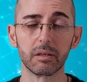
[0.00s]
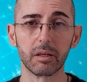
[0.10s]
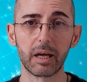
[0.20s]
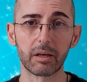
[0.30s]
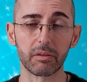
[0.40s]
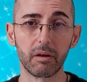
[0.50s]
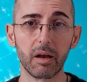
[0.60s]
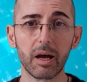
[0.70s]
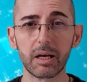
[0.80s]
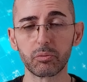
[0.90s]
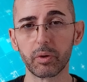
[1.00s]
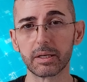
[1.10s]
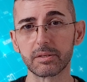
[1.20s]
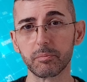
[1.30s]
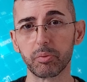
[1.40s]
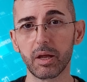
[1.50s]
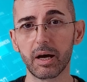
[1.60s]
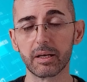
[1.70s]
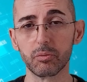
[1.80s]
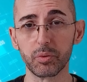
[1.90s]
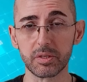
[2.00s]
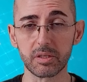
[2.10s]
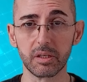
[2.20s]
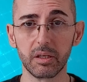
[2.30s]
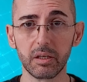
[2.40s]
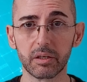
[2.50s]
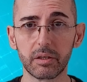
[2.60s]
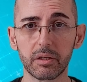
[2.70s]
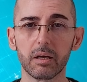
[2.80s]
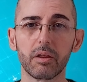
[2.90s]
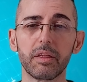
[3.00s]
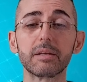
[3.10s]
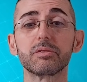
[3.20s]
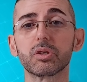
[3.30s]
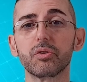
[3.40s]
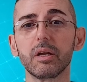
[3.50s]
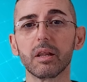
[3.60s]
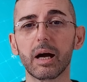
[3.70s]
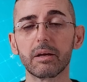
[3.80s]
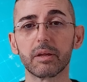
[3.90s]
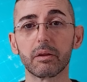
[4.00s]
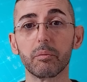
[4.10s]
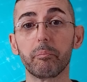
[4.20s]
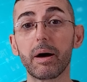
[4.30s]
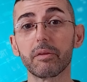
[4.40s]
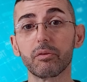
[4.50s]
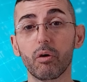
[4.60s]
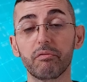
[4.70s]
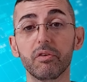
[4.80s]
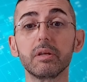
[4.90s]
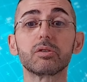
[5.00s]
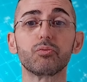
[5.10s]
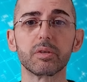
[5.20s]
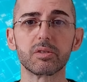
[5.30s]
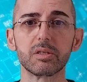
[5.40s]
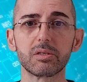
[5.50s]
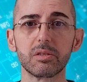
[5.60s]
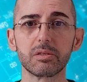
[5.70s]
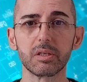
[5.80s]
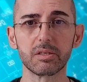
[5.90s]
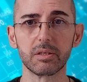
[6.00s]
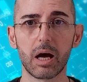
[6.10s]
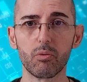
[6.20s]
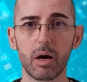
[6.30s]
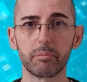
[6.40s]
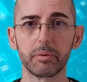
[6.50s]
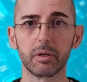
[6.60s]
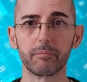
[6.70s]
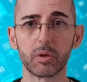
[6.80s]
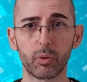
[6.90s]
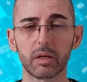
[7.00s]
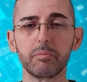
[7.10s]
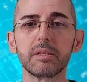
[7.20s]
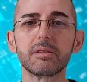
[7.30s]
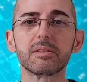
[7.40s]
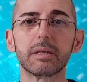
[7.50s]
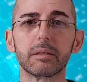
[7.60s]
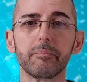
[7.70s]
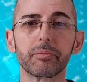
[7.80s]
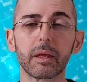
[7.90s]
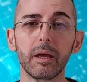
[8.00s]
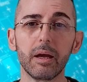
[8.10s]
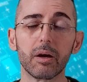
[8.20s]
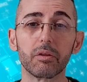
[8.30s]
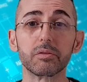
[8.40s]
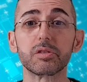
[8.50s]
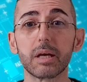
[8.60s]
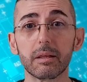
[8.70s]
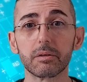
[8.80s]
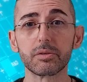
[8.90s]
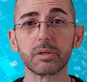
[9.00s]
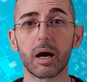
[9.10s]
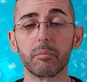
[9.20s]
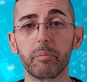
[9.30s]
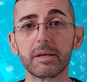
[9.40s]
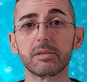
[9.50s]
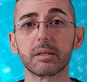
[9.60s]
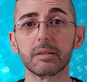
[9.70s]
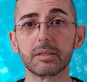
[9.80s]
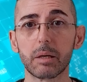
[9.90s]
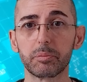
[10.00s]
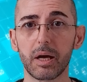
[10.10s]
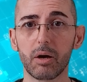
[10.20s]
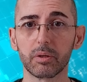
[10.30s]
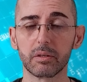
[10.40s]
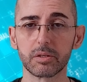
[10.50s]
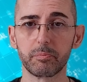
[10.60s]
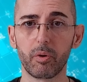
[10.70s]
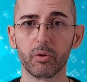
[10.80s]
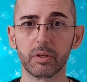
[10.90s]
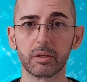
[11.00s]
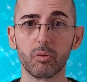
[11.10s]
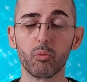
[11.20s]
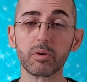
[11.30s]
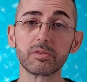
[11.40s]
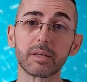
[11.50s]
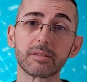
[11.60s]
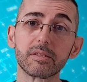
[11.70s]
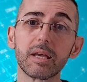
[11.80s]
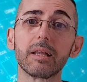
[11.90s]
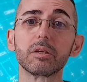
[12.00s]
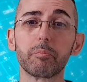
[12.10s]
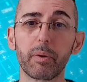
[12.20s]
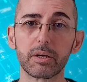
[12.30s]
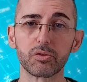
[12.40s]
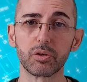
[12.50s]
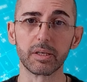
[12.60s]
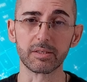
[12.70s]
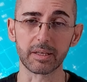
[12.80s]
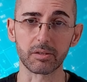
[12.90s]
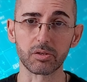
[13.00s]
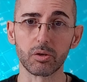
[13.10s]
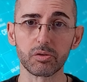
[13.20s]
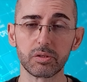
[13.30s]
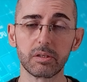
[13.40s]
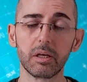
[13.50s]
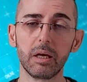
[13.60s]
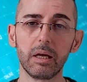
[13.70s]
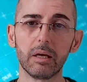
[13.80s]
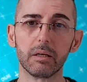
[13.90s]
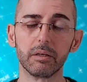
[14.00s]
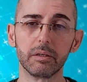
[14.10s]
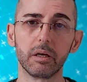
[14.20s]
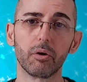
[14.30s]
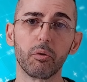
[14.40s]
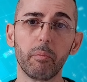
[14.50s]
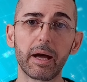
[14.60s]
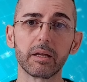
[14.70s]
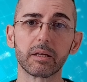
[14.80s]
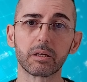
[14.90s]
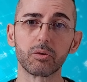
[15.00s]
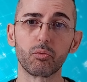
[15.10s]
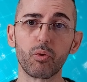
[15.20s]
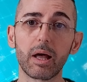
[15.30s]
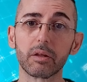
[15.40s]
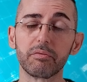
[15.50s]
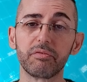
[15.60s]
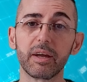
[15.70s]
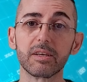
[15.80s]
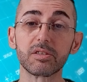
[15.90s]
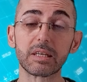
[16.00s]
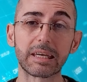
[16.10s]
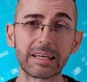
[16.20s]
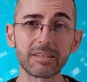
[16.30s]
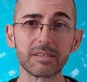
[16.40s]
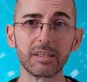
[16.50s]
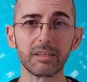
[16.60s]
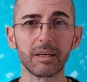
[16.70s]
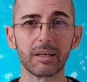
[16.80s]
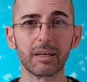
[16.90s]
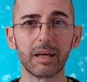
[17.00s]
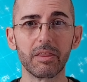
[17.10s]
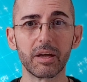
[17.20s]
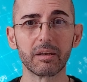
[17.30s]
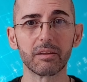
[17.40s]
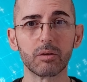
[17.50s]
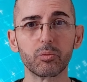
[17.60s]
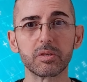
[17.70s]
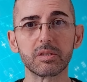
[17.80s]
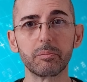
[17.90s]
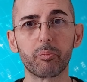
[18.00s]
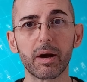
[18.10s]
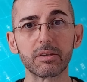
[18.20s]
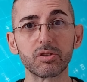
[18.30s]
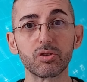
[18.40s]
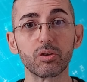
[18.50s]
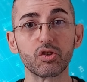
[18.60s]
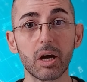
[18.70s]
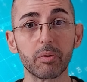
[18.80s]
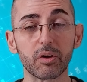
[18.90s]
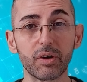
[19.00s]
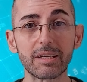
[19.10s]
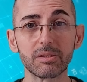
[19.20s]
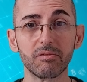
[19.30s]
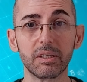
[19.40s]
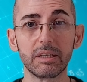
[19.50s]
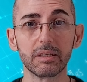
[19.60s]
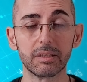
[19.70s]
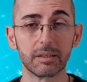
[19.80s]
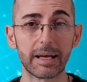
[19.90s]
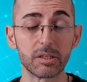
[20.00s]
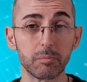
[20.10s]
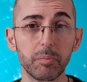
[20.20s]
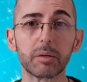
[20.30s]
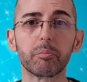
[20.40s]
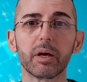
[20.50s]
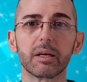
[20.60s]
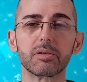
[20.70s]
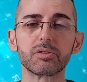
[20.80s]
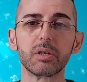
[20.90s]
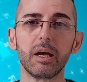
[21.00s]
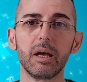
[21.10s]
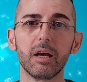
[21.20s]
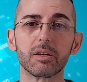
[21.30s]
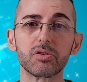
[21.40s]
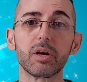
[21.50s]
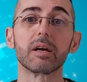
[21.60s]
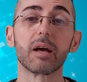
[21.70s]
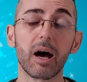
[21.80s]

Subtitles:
like the lightweight supply we see here, that's the green light that the path of least resistance is now up. What that means is that the sellers are basically tapped out at this point. Once that selling pressure is exhausted, an automatic rally phase kicks in, and then we see price surge up aggressively as big players start